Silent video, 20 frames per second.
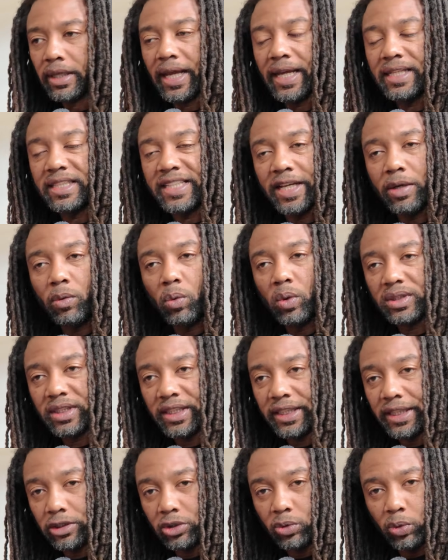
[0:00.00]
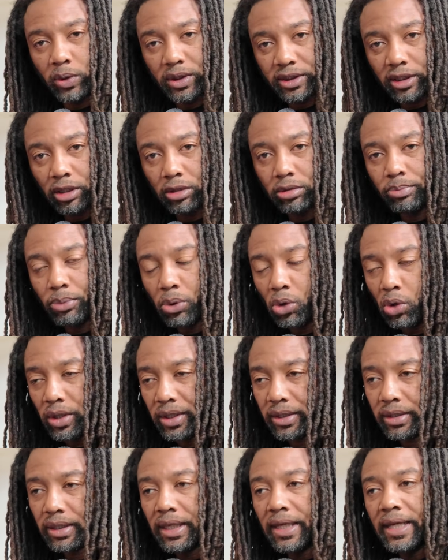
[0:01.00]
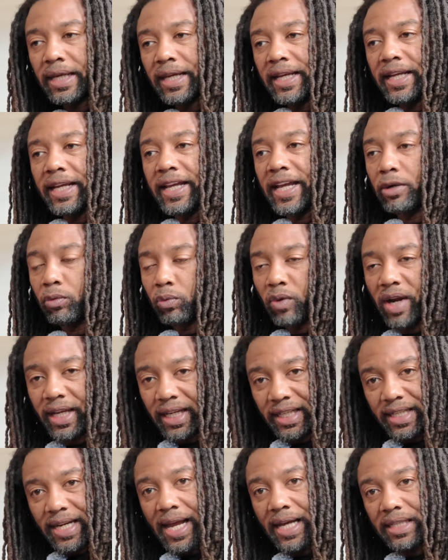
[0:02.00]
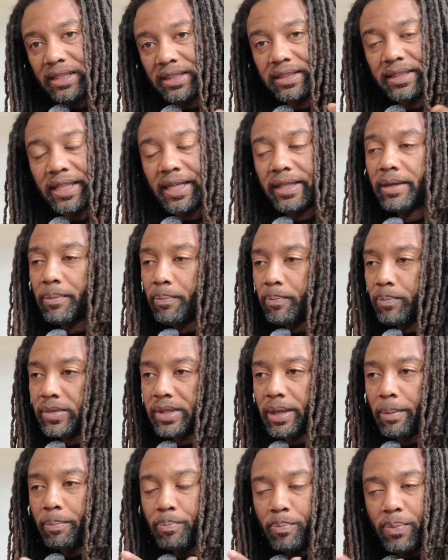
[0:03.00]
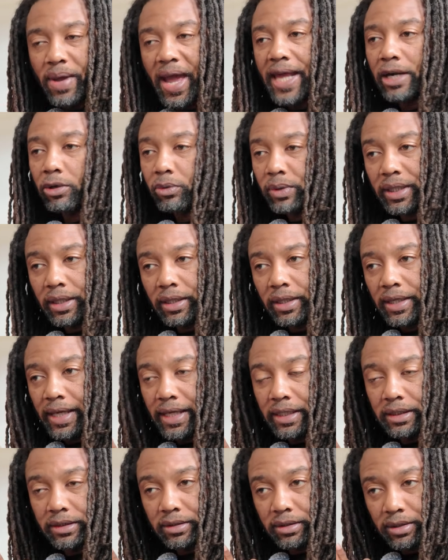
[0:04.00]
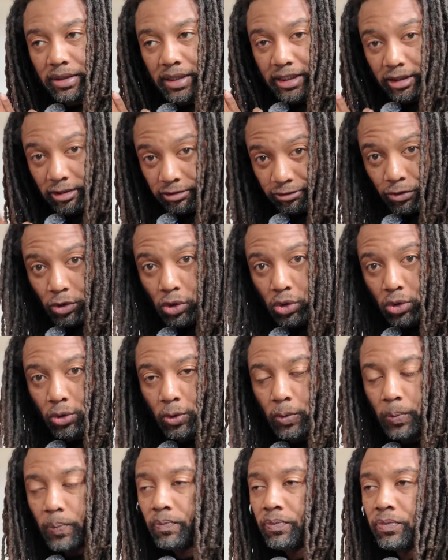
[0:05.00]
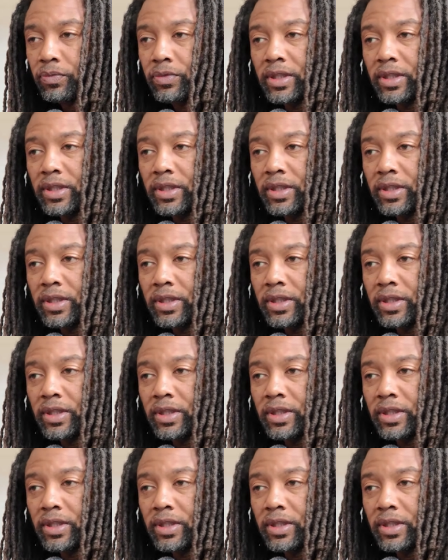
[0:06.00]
and then once it gets to a certain point, it recognizes that the battery is full.